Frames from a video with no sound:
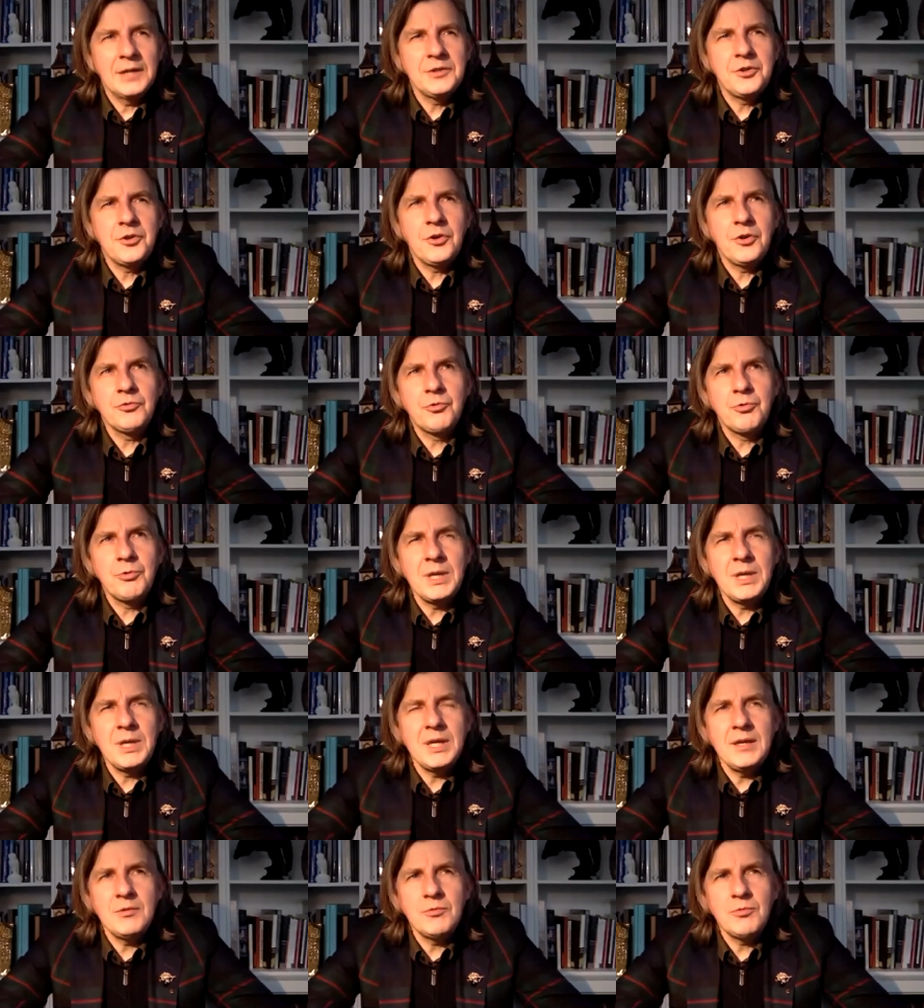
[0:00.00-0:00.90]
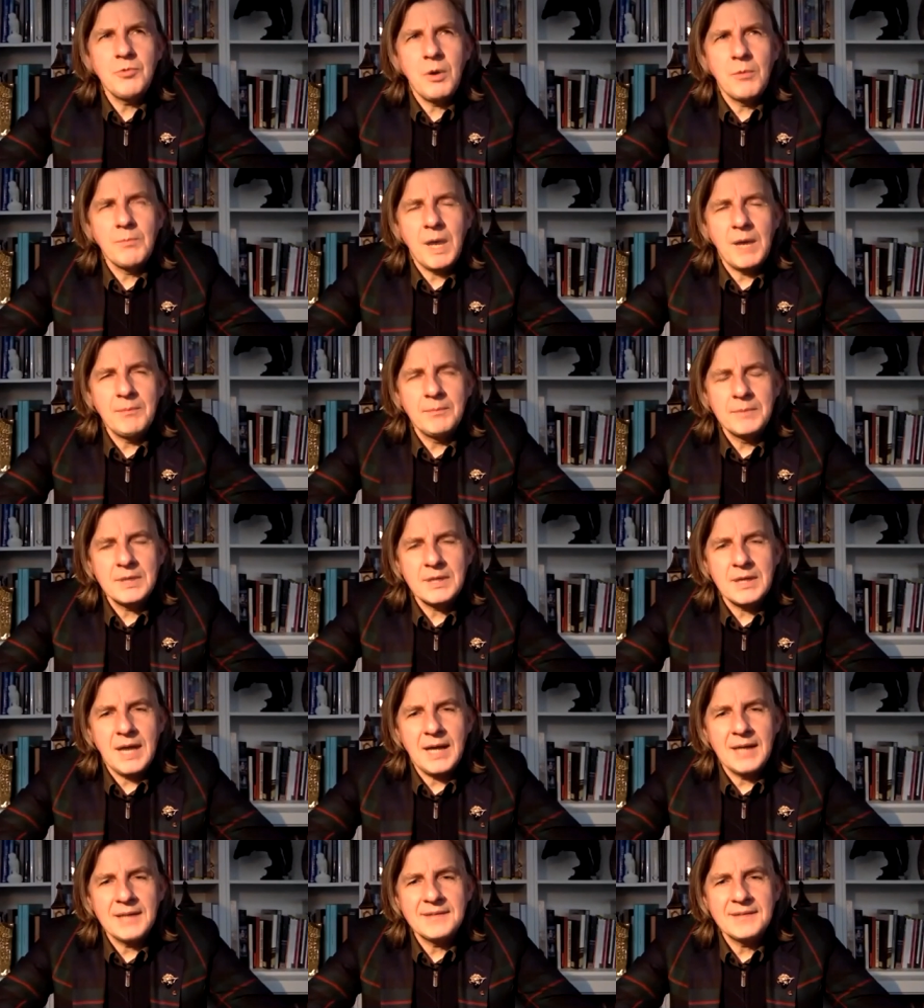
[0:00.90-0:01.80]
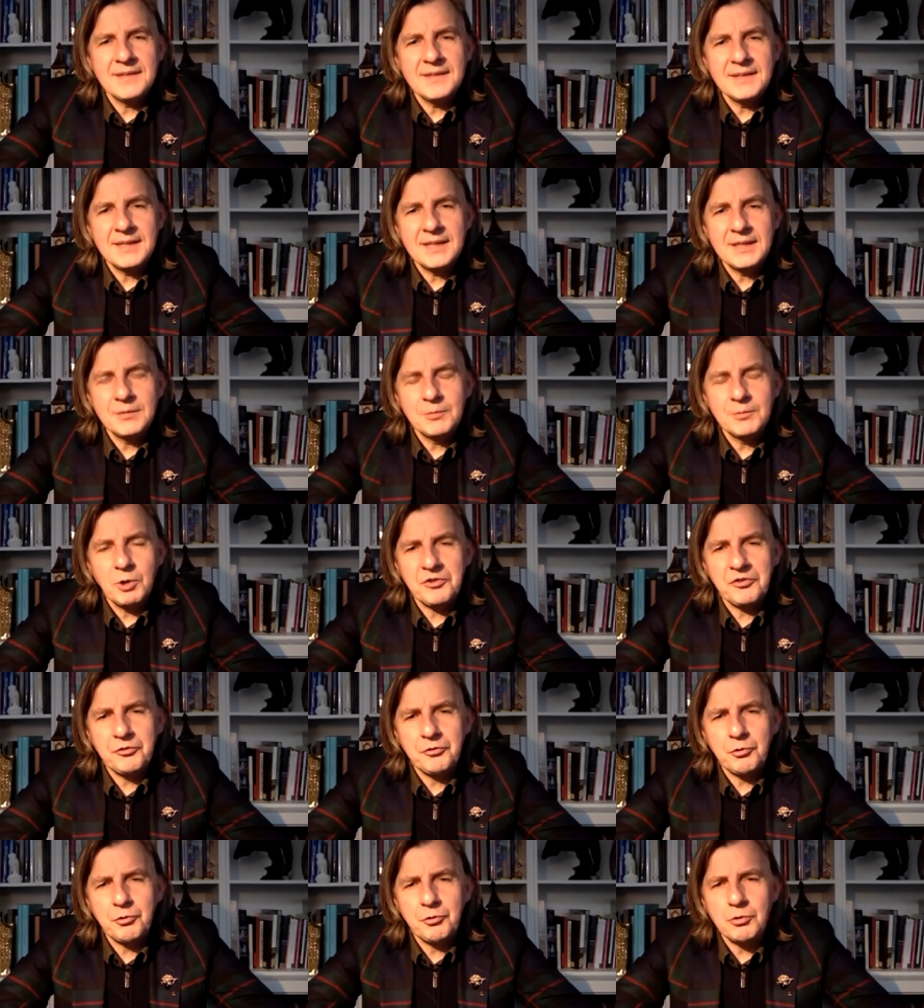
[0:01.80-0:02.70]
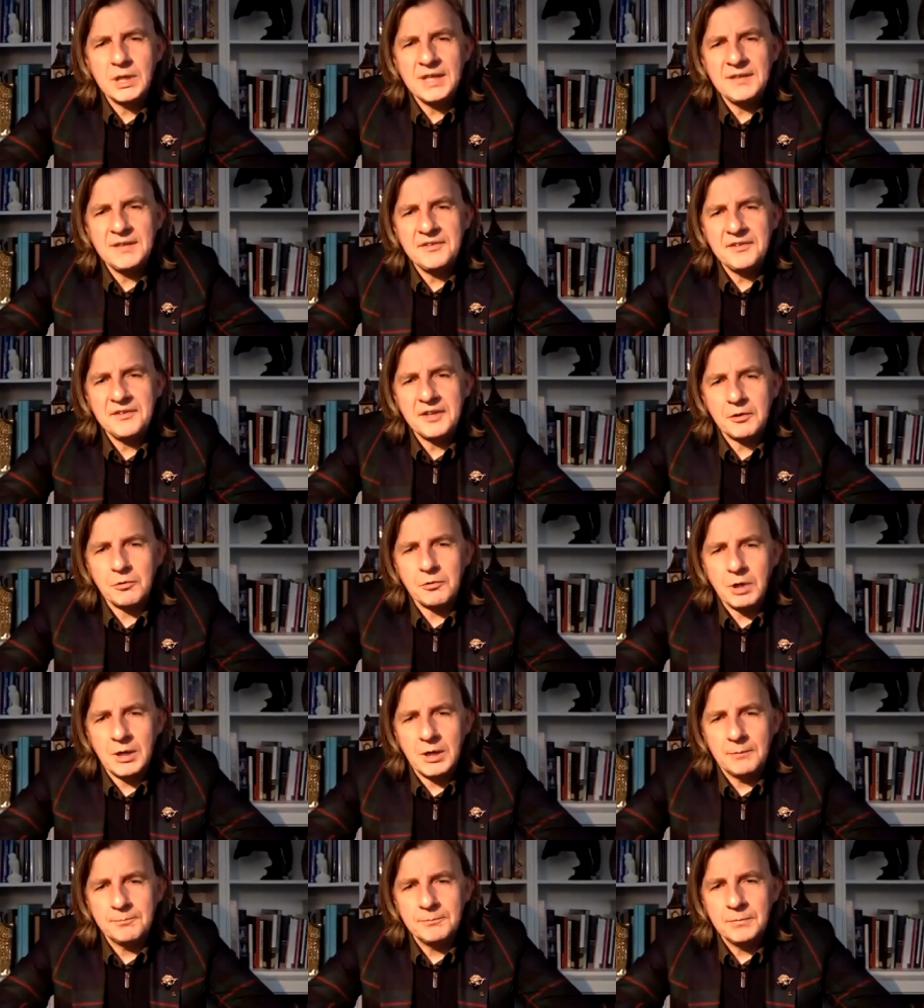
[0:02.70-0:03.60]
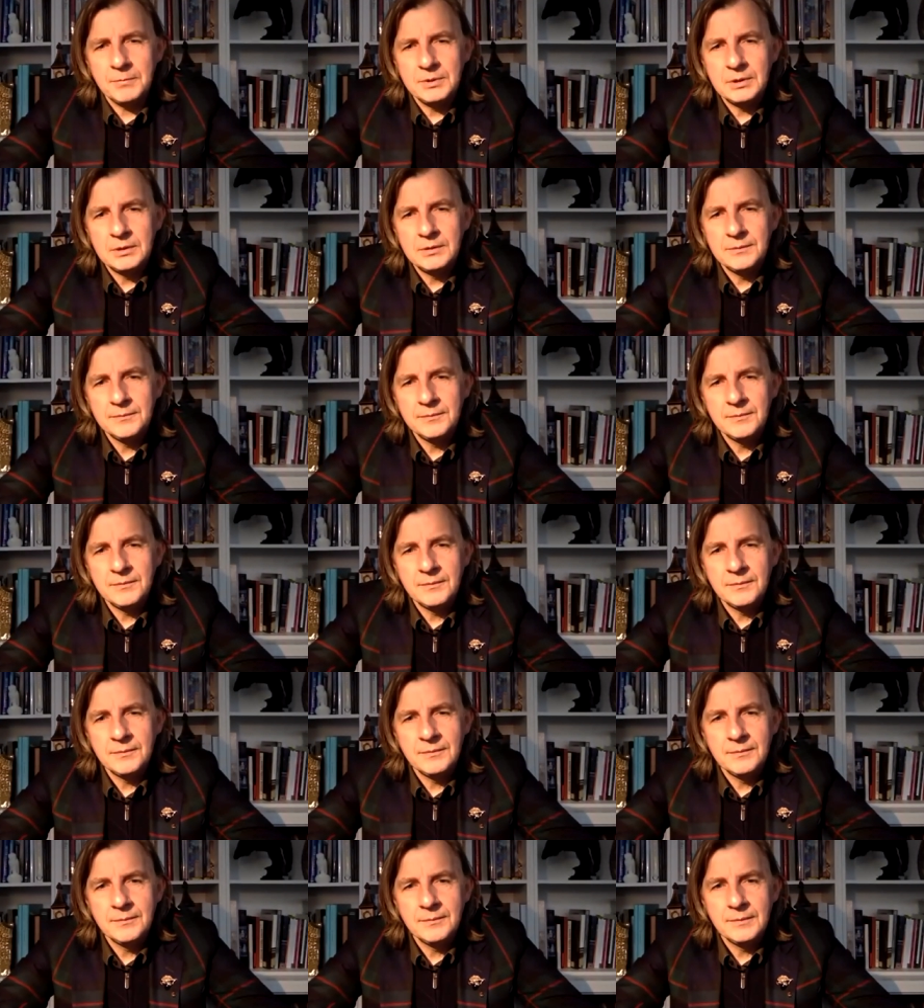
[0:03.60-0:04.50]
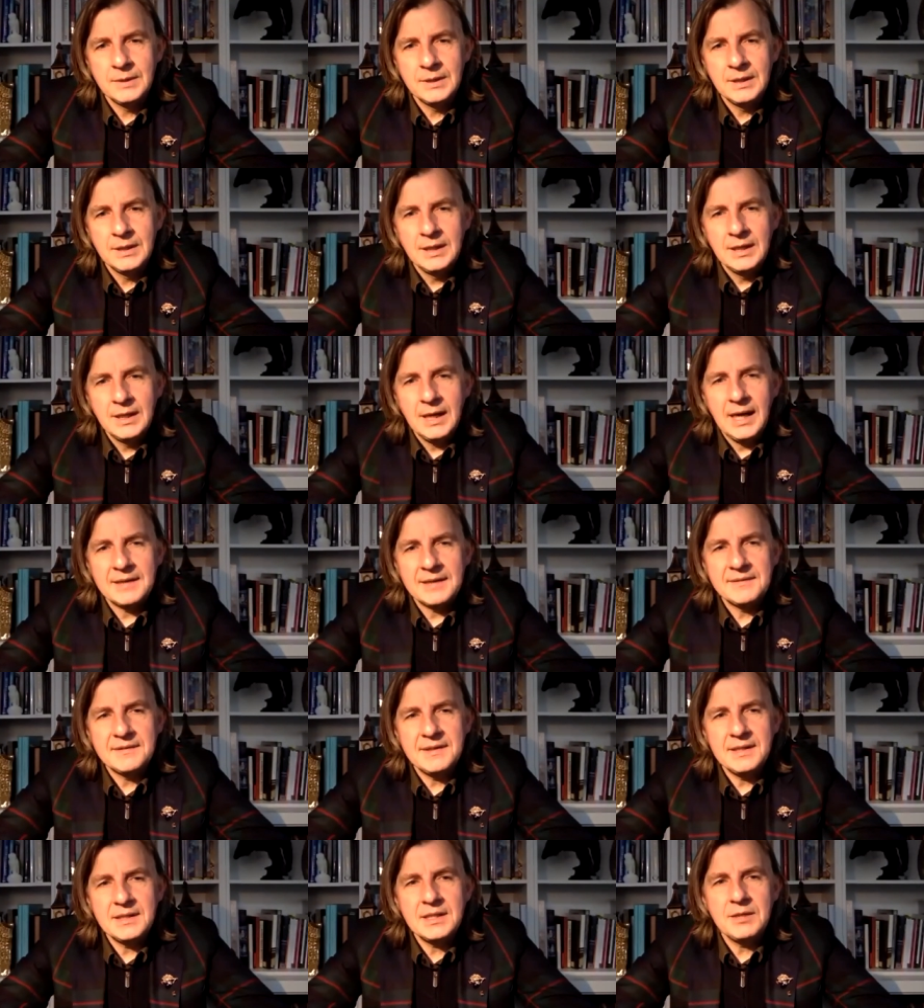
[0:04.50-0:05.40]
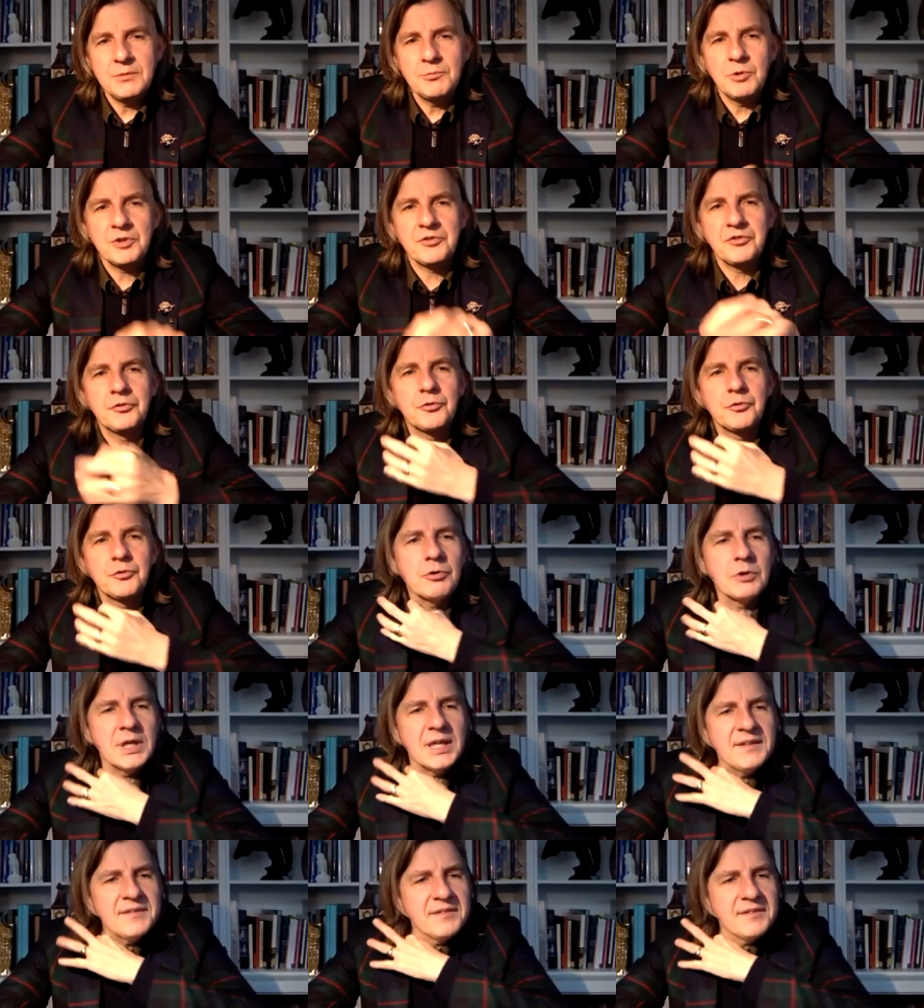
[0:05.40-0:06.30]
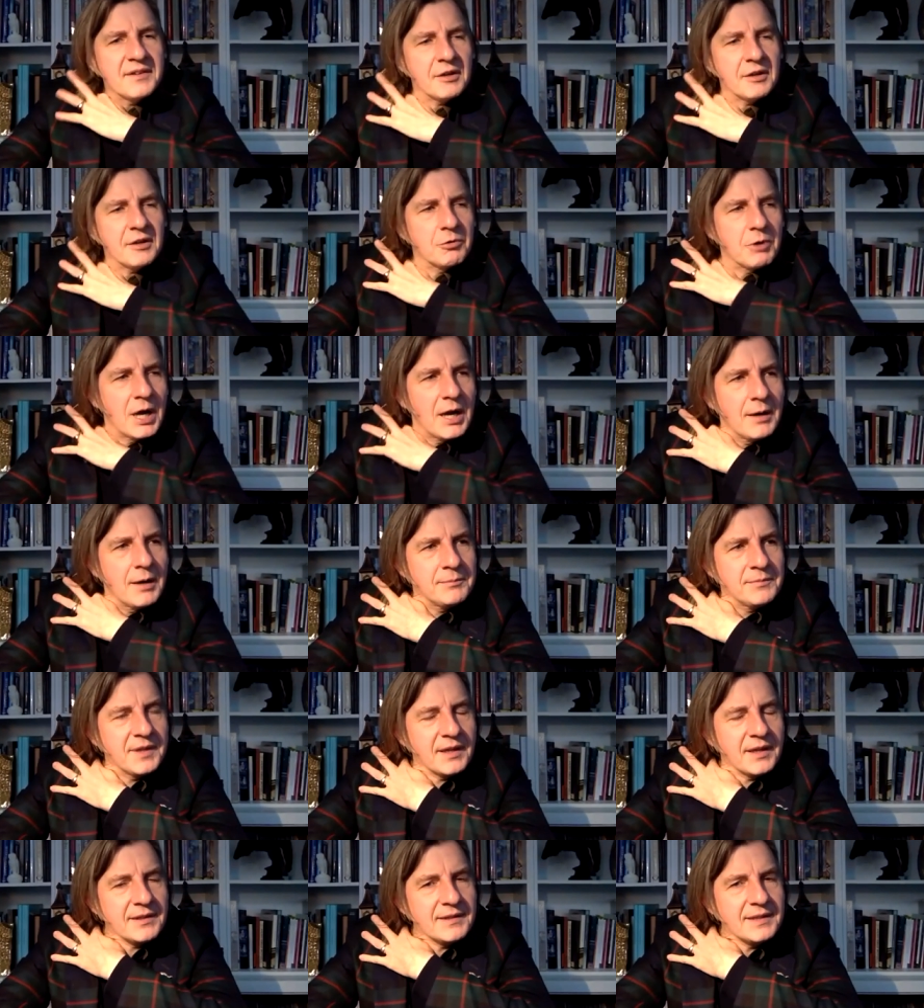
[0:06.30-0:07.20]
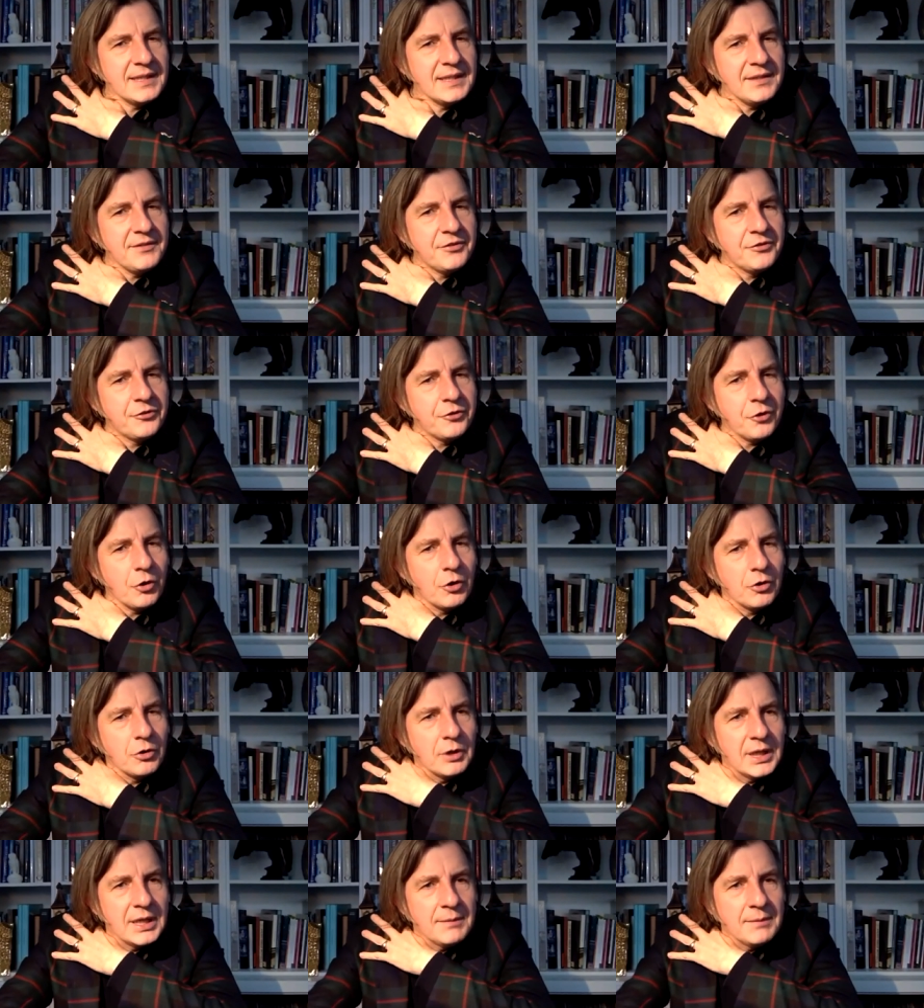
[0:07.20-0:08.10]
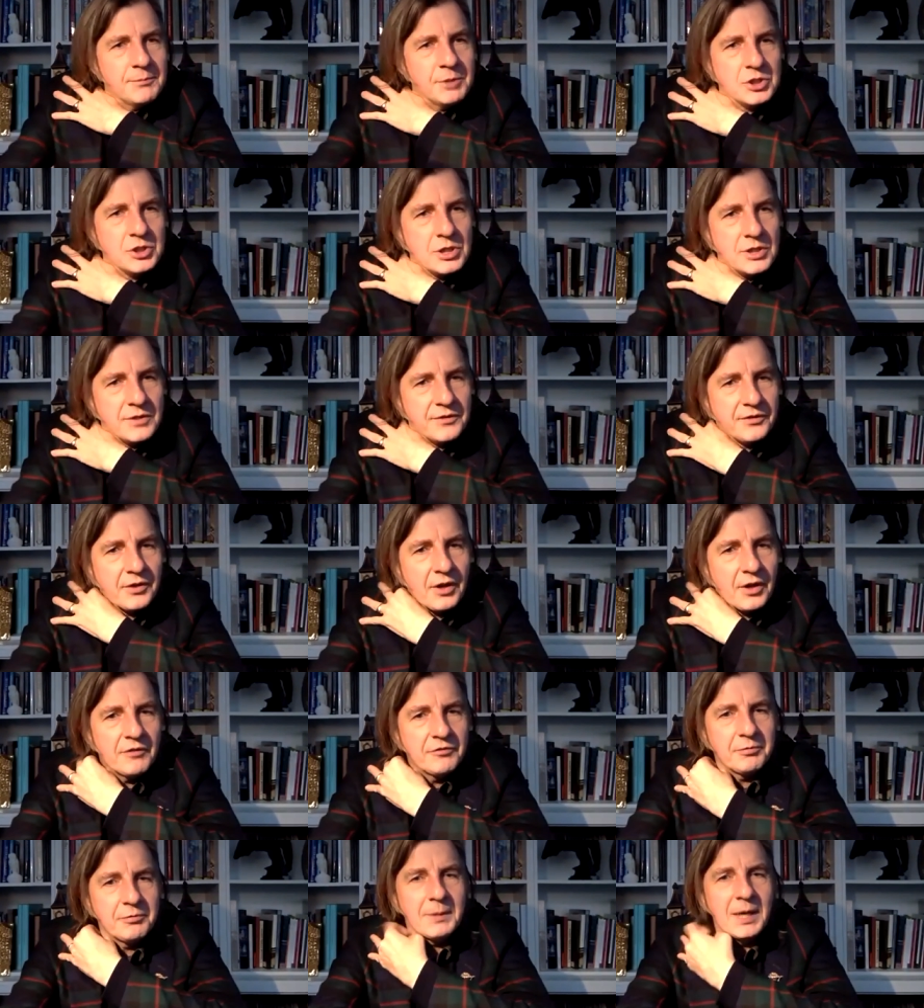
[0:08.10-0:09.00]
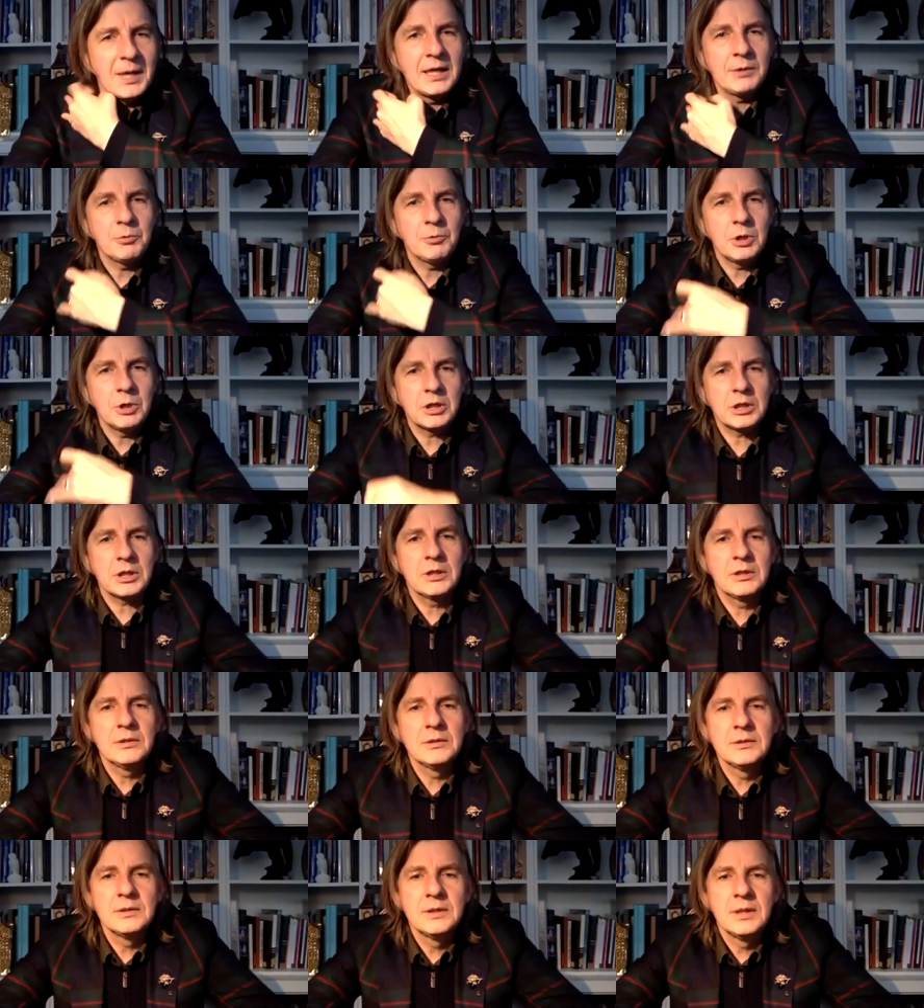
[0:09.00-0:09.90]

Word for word: I don't really remember. I think it was through Instagram. I think it was through Instagram that he saw images of my work,